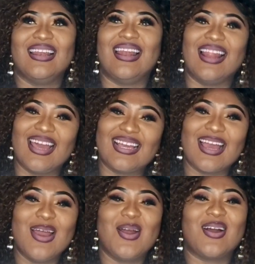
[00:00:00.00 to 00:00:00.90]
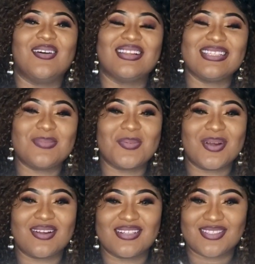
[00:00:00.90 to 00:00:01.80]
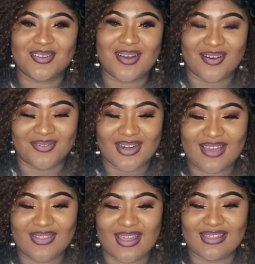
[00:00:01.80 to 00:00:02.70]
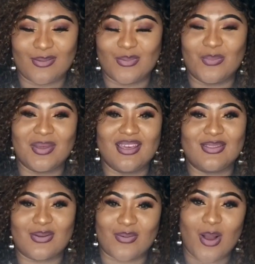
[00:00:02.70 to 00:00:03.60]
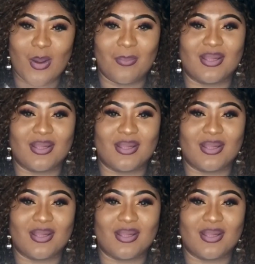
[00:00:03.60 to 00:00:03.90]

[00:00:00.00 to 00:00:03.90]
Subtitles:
Like, Congolese people are so confident that they will be in the wrong,